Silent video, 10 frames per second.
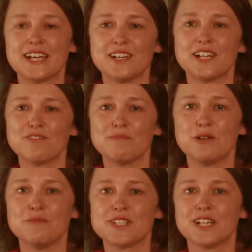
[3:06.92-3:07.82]
that kind of
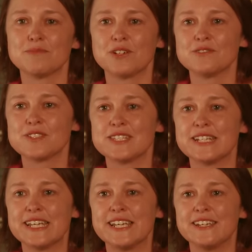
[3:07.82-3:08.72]
moment I'm
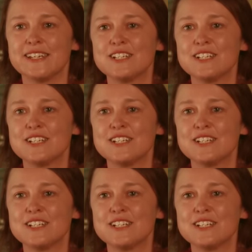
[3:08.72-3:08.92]
constantly